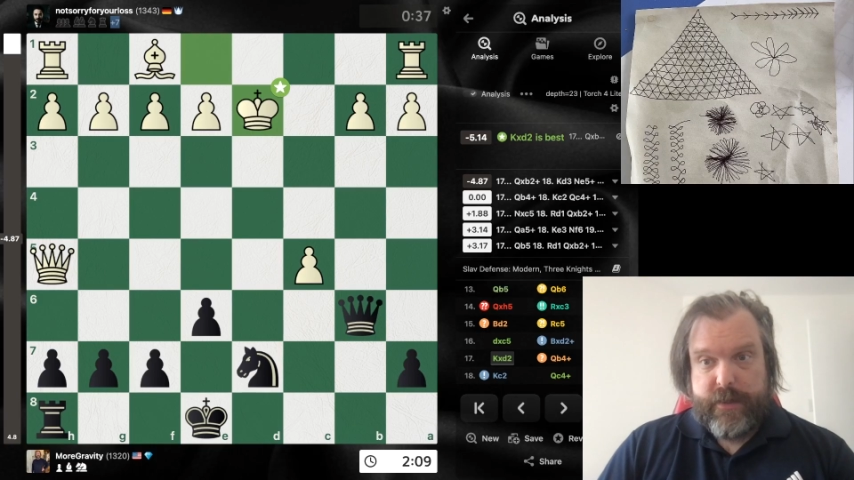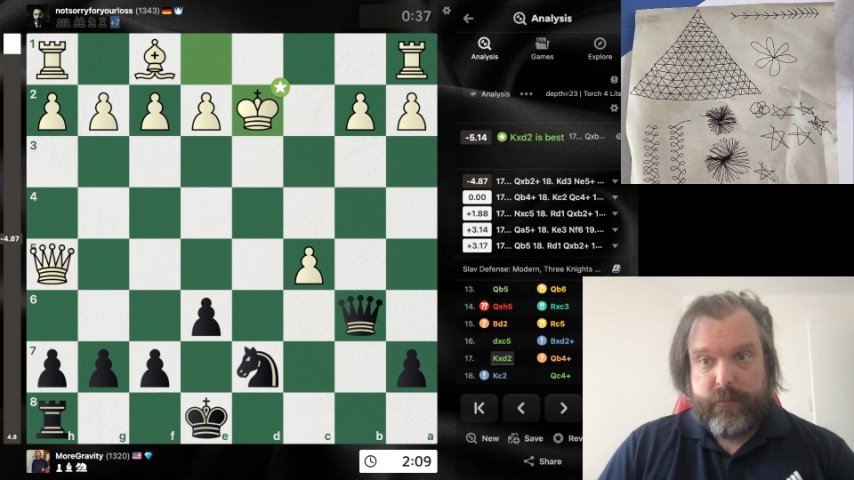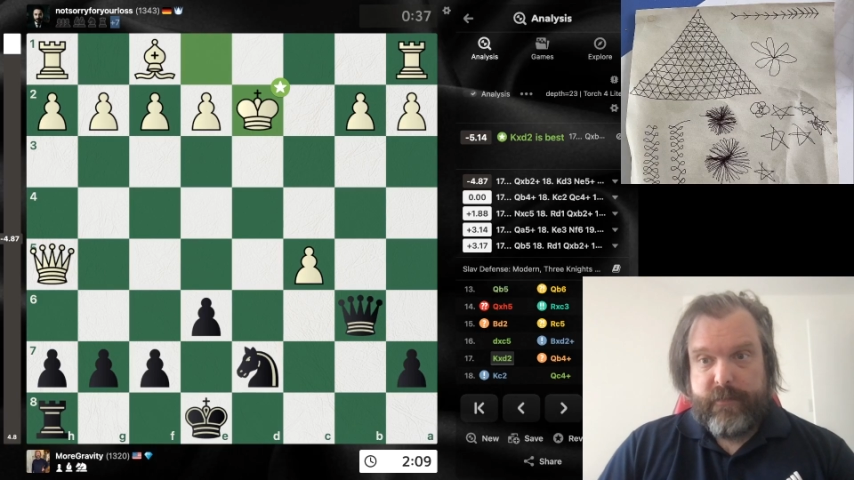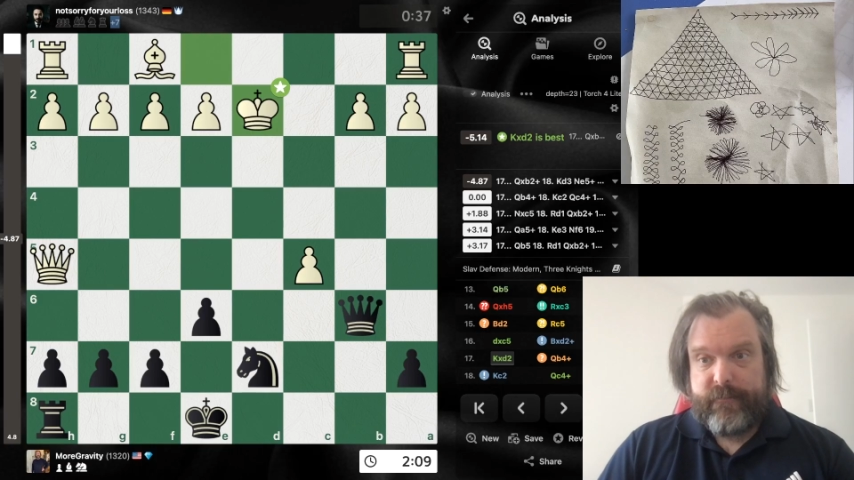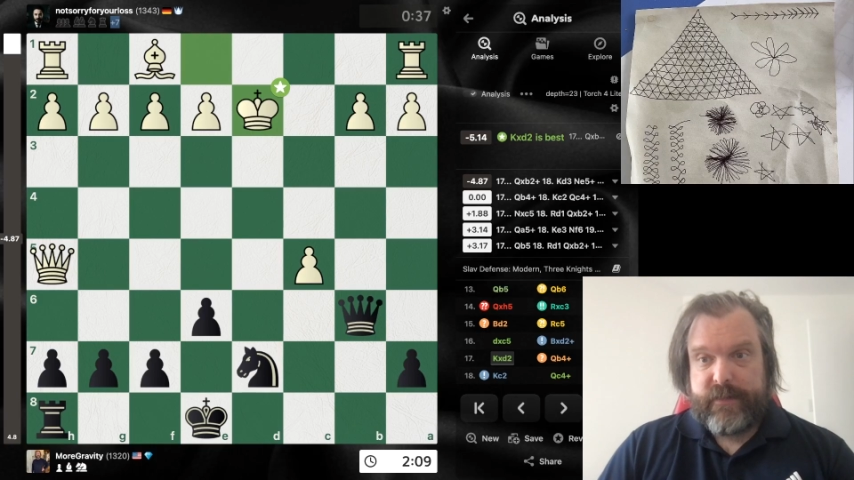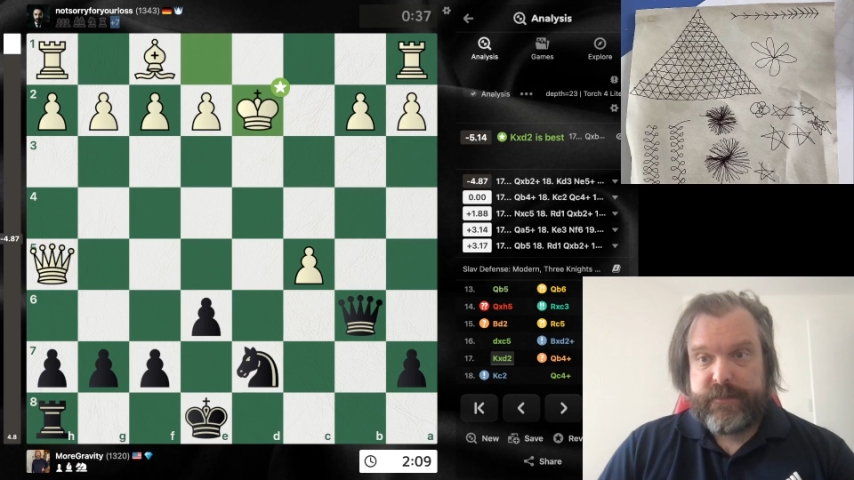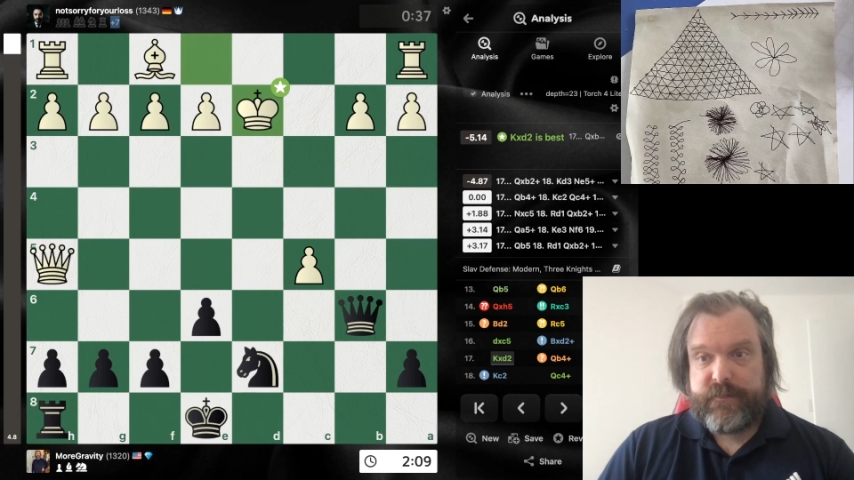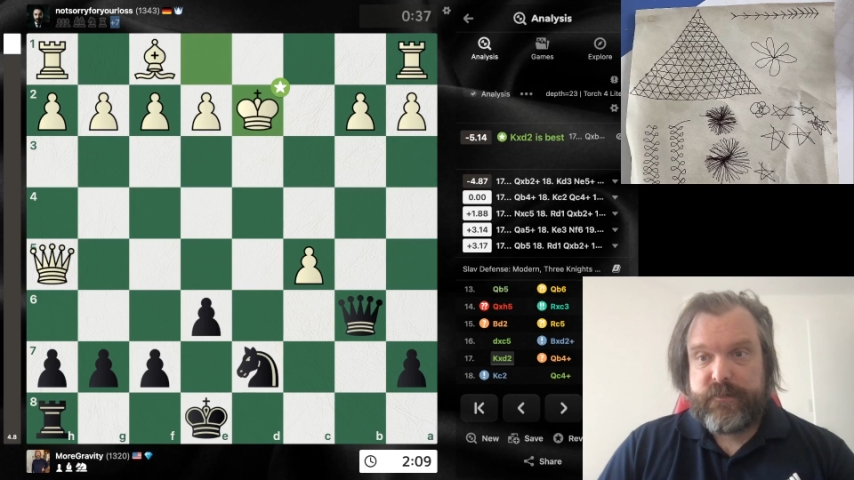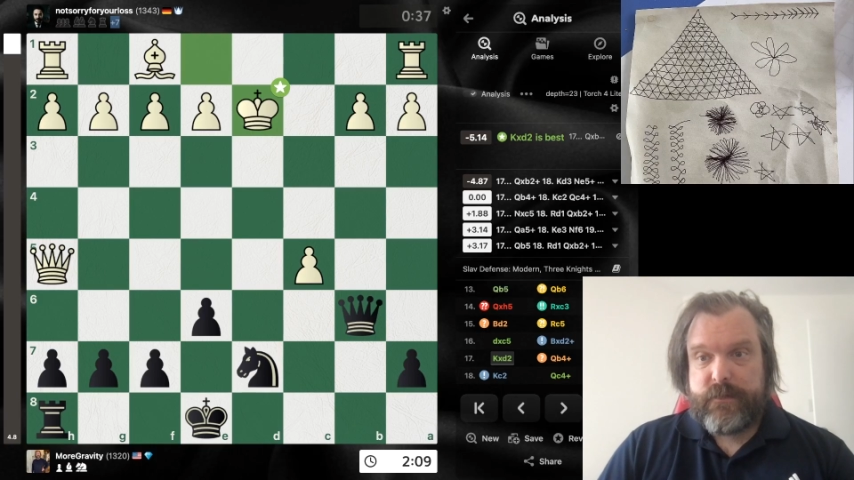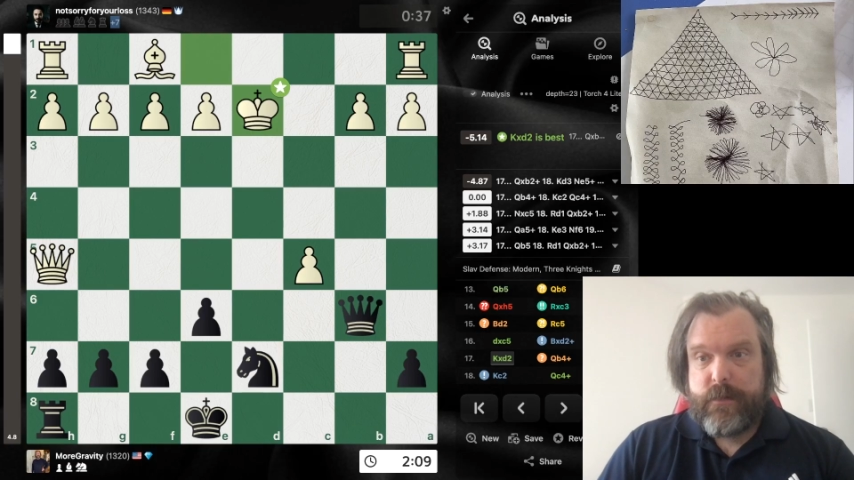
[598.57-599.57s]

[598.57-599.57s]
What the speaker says: equivalents.